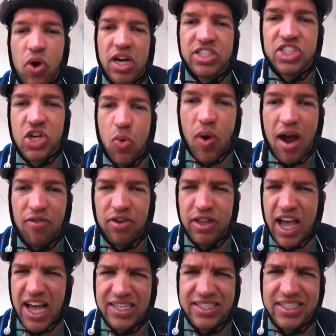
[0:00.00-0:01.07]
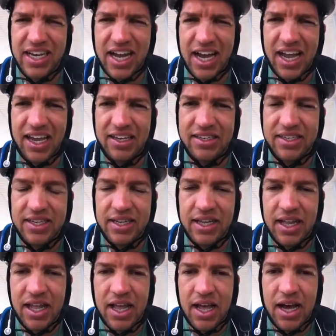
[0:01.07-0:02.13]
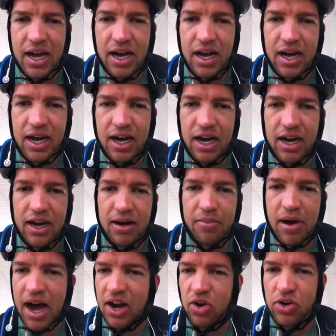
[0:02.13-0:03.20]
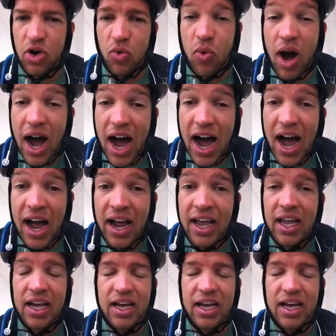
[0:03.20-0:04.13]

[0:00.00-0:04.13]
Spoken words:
whatsoever last night. I don't know why.